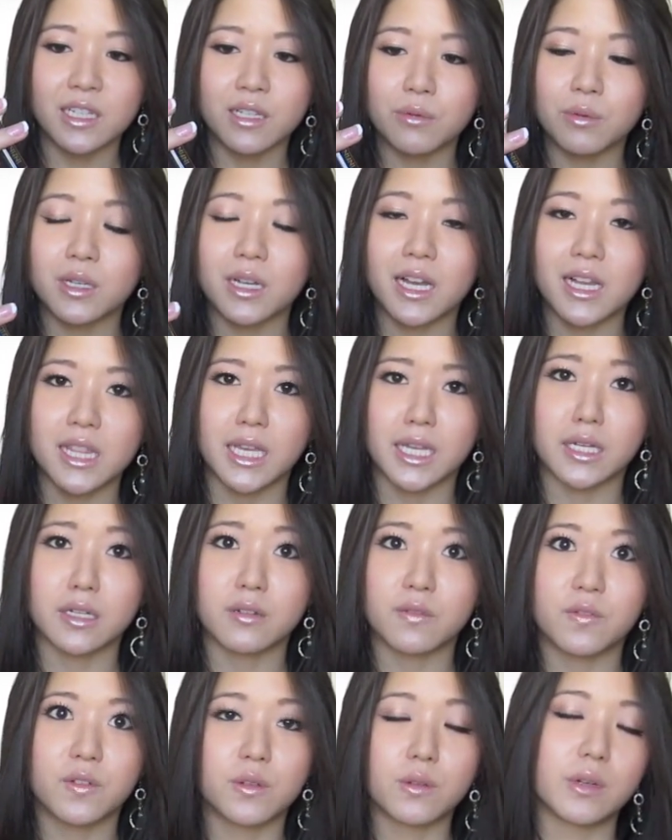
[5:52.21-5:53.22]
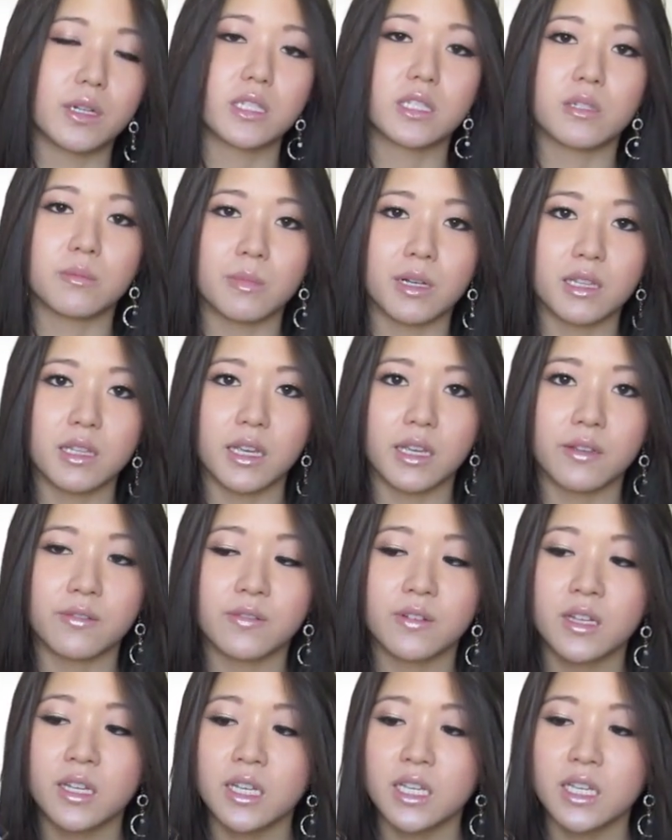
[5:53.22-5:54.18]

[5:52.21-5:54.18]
Liquid Eyeliner for the rest of my life.